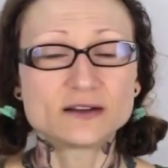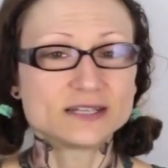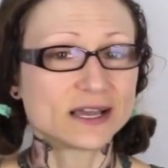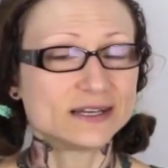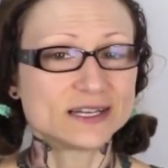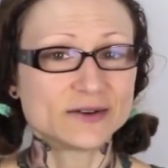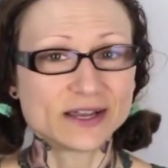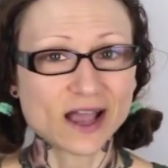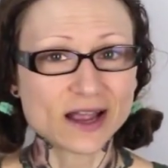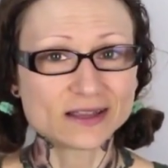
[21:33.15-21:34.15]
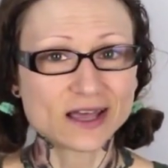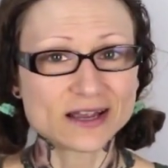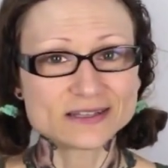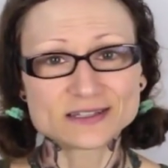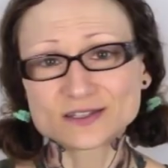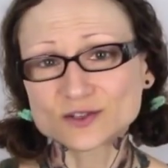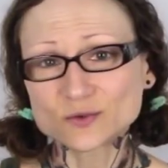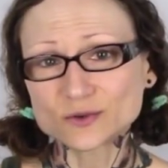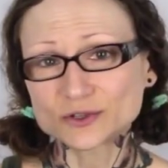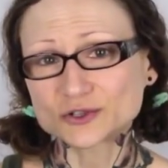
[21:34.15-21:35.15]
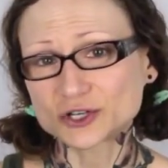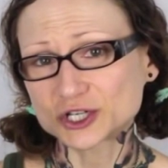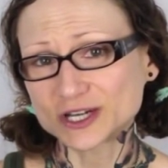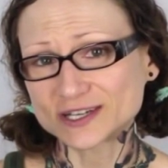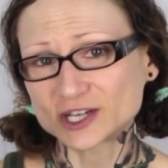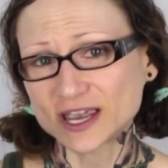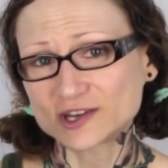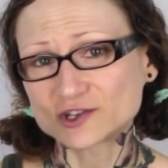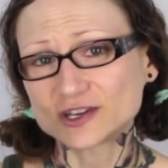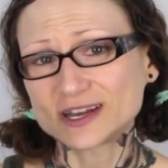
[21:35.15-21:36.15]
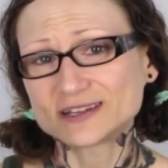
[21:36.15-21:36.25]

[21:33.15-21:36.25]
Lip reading: our dietary guidelines, school nutrition education,